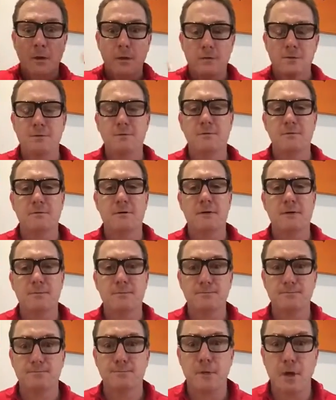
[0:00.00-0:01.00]
sort of
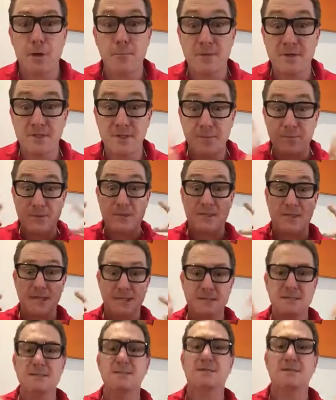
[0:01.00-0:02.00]
opens up your
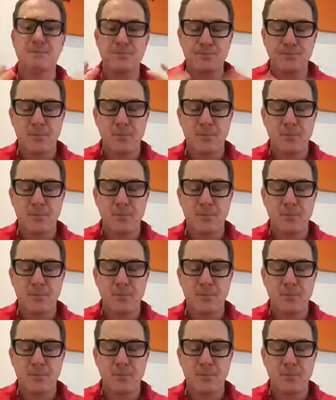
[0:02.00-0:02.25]
senses